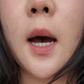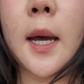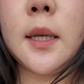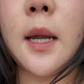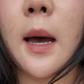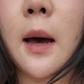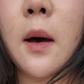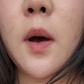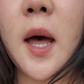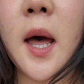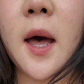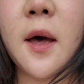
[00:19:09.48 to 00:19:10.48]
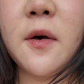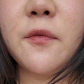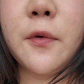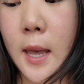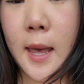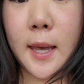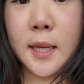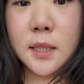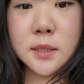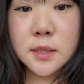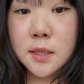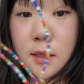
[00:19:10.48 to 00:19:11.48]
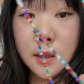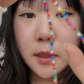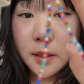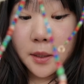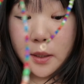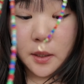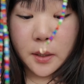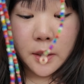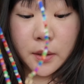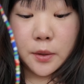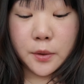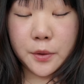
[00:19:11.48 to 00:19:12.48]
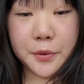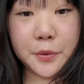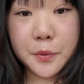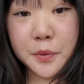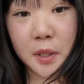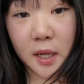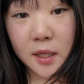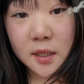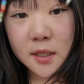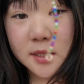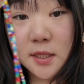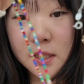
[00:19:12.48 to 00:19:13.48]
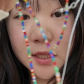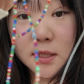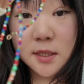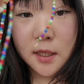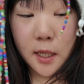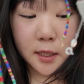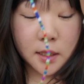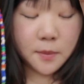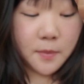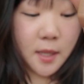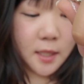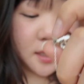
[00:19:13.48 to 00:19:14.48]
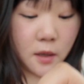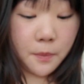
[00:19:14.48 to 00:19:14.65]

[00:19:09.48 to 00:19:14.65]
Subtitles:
I now have 8 new necklaces that I can make a